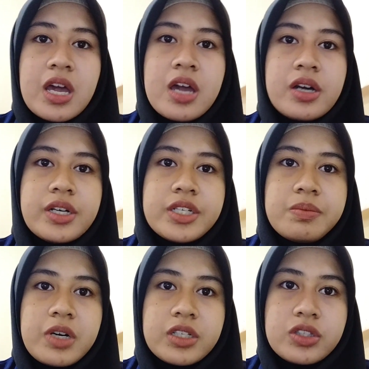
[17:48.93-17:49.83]

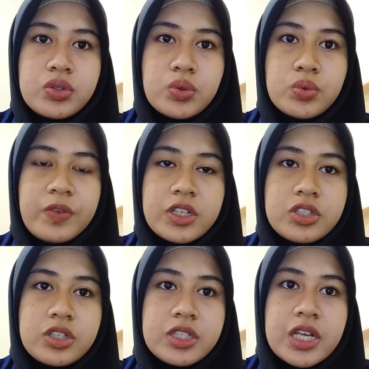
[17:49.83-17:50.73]
Herzberg two-factor
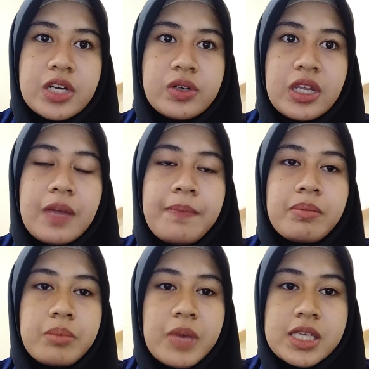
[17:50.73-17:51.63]
theory,
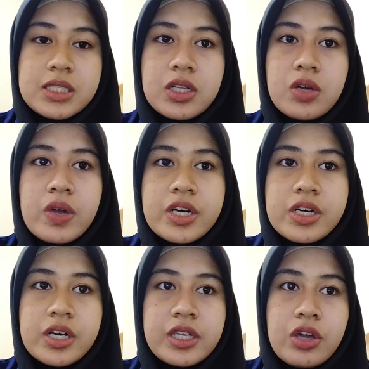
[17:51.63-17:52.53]
Maslow
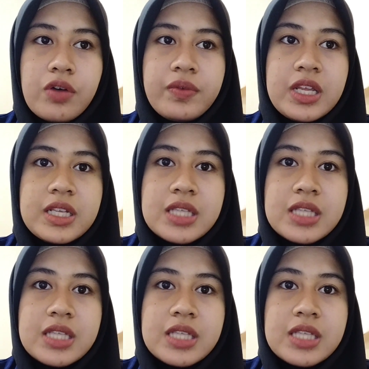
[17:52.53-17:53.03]
hierarchy of needs,